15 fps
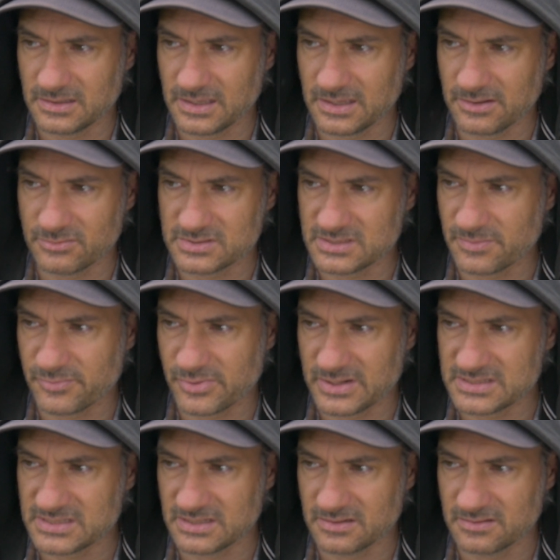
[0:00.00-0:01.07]
it was
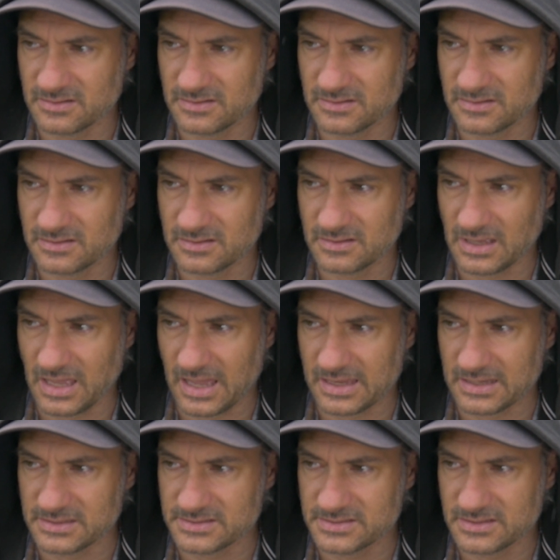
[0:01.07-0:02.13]
depressing
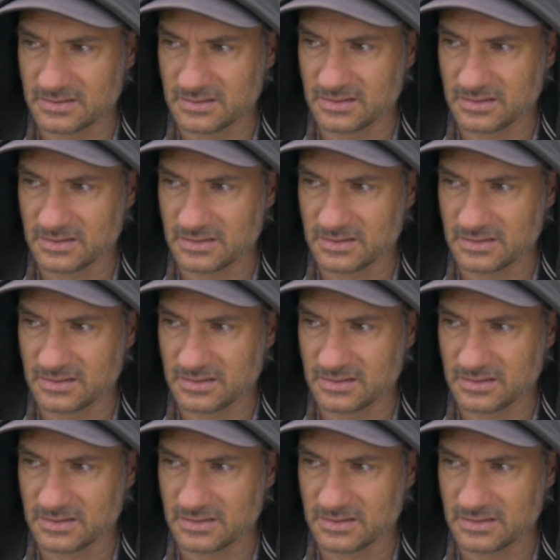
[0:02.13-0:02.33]
and